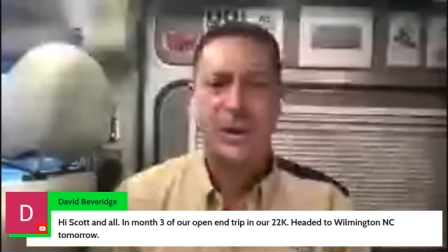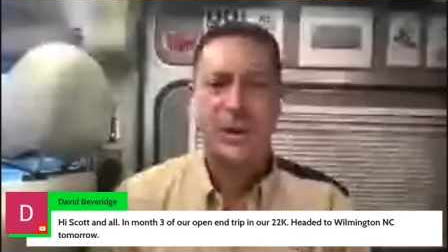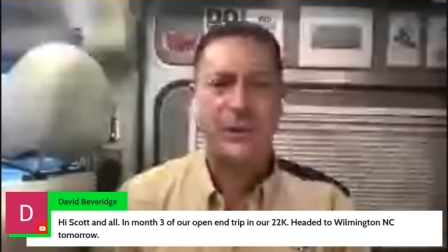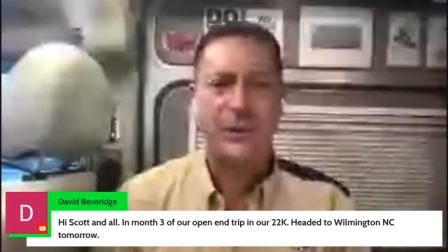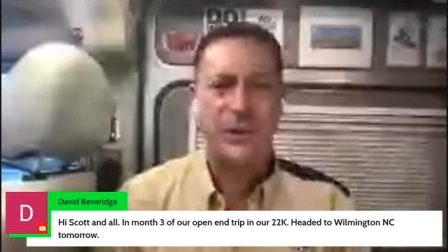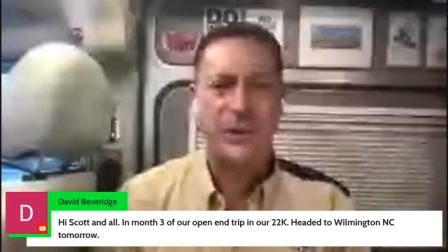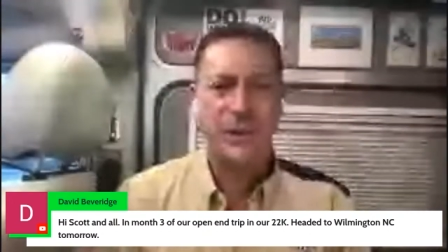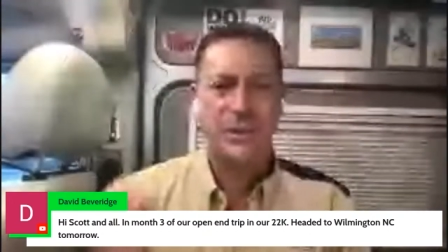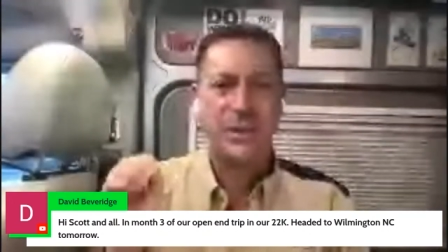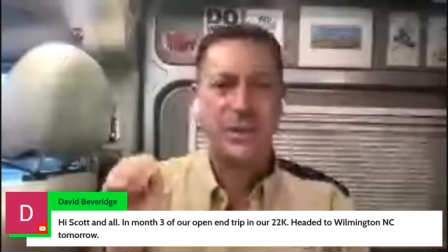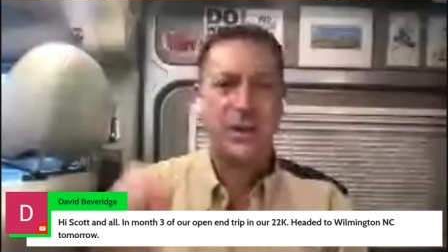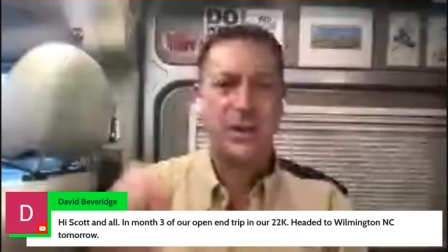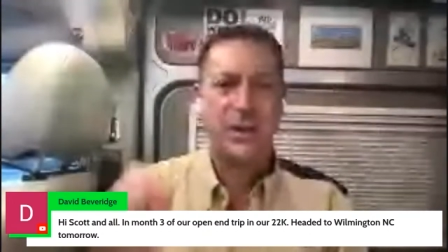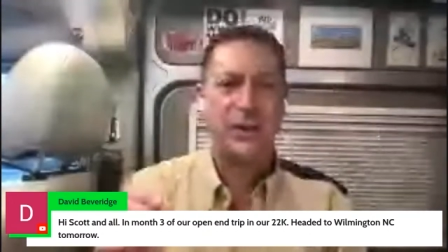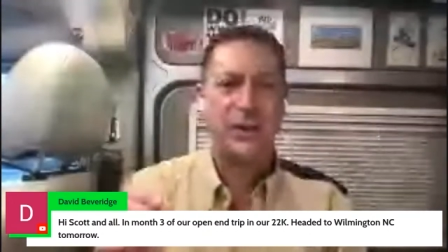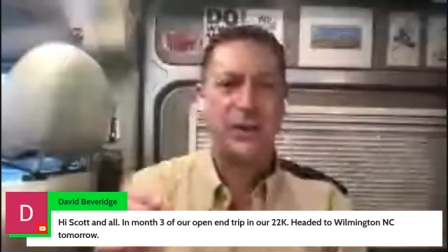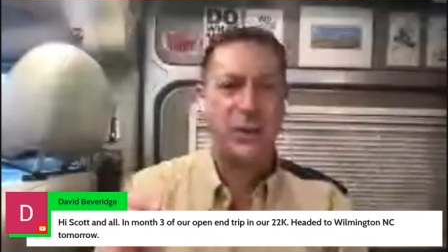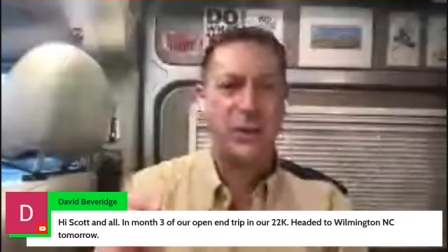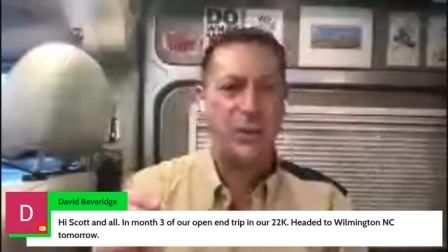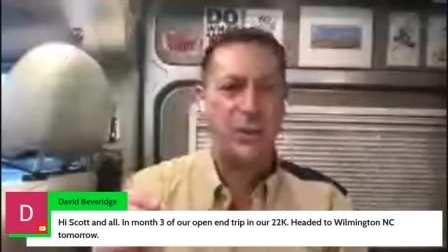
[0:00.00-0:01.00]
but I've just
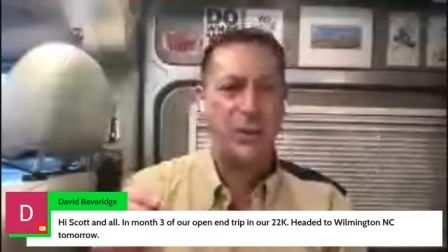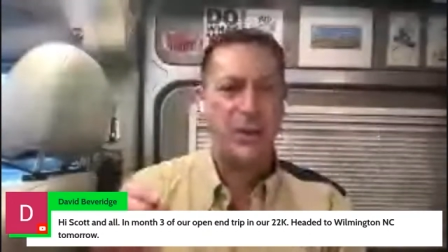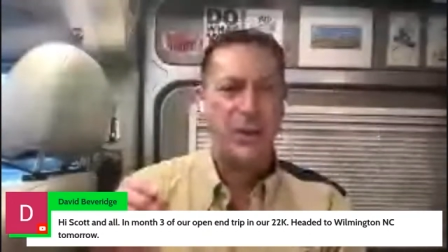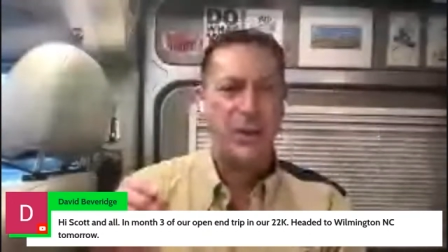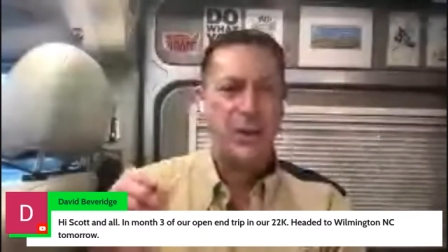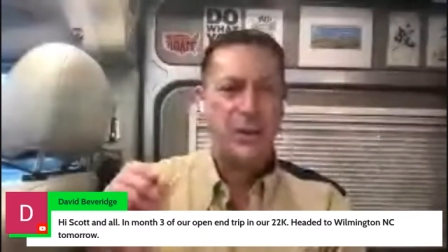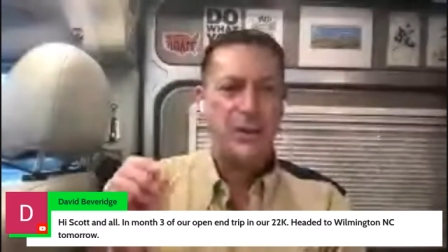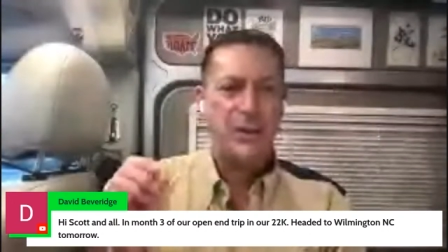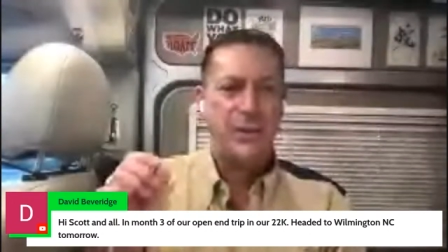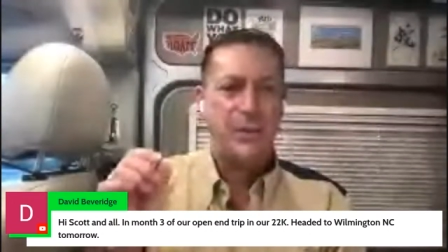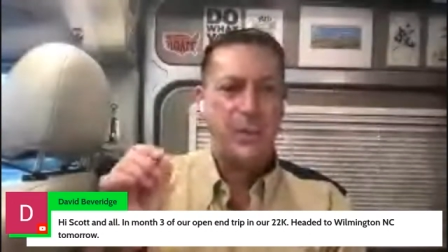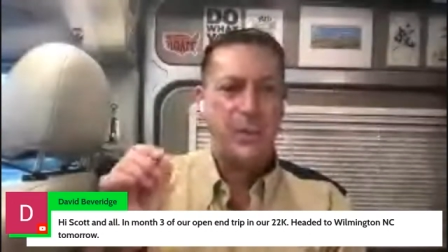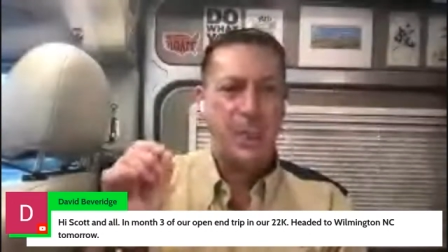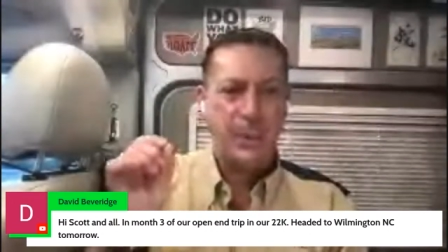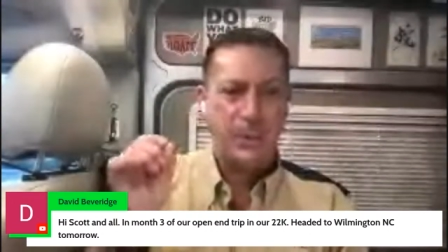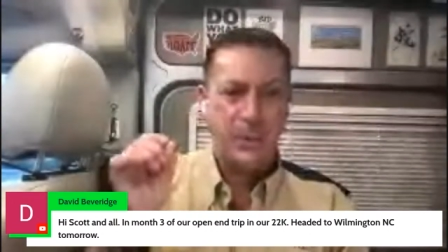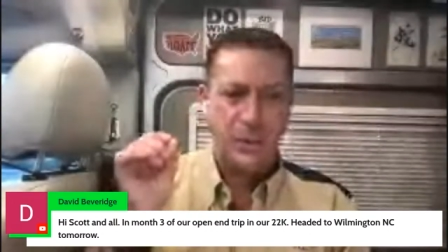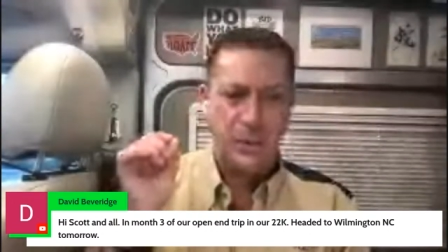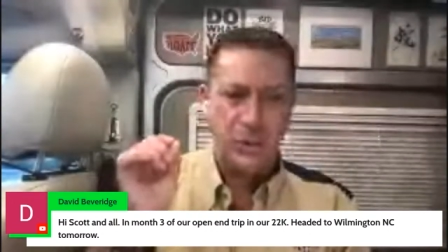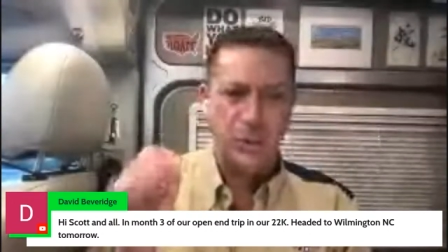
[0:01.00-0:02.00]
got to go
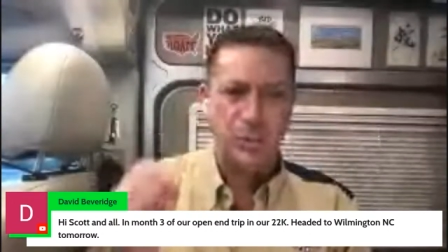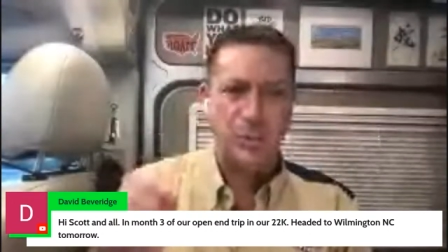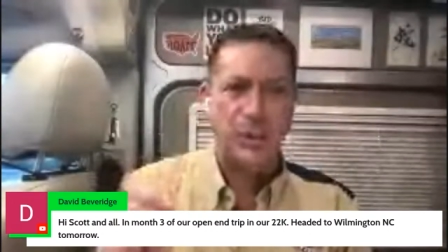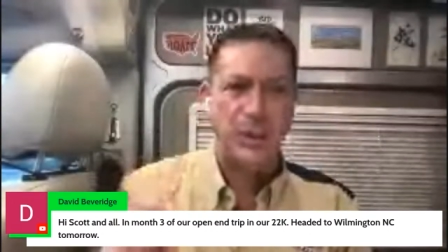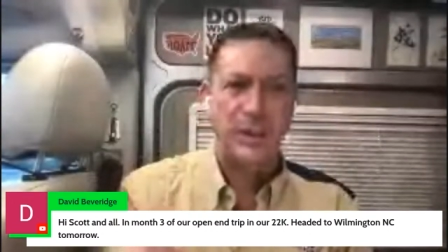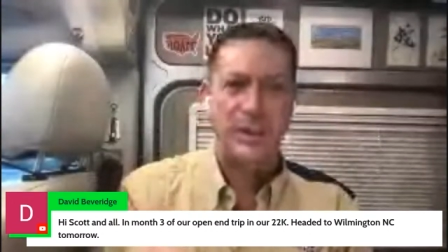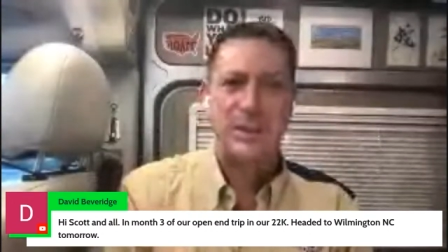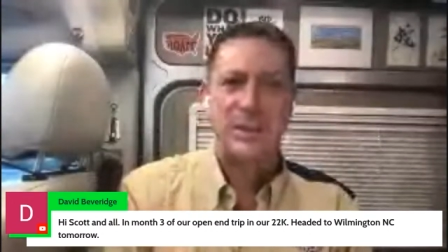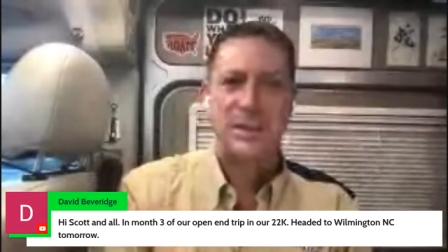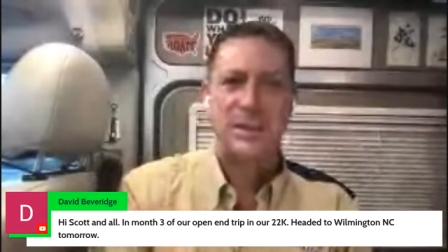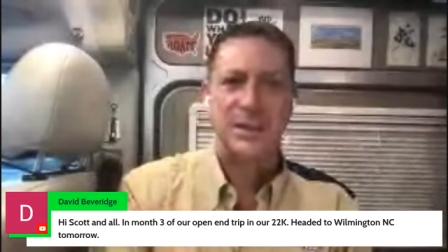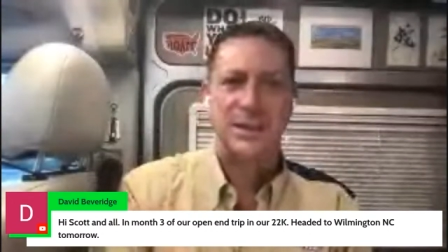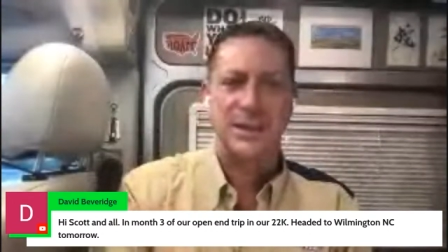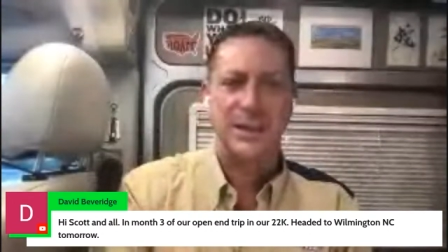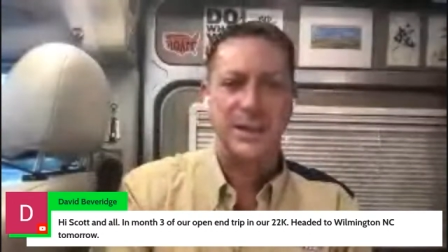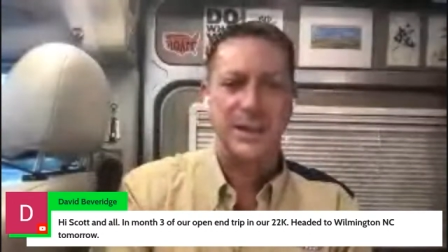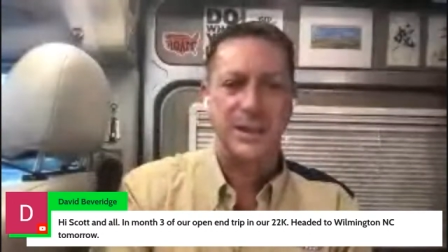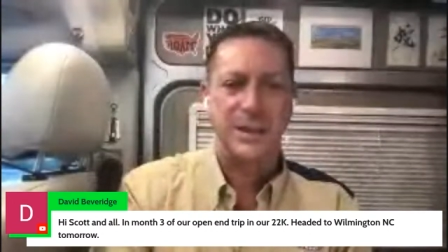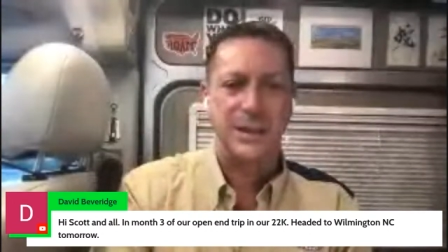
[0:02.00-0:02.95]
to new places.